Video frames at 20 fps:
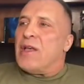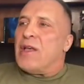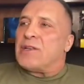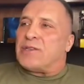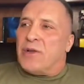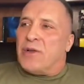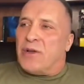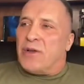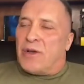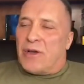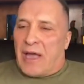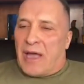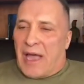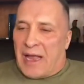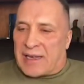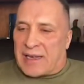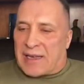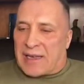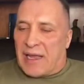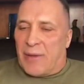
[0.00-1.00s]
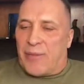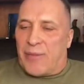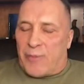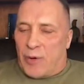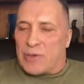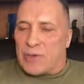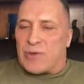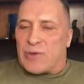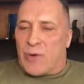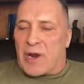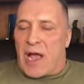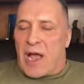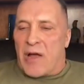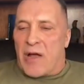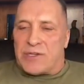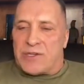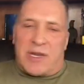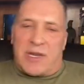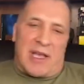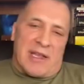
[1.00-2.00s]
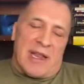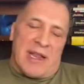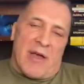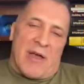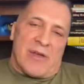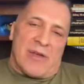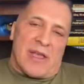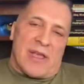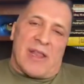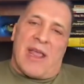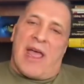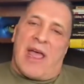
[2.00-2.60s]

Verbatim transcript: So you, at the post workout shake now you can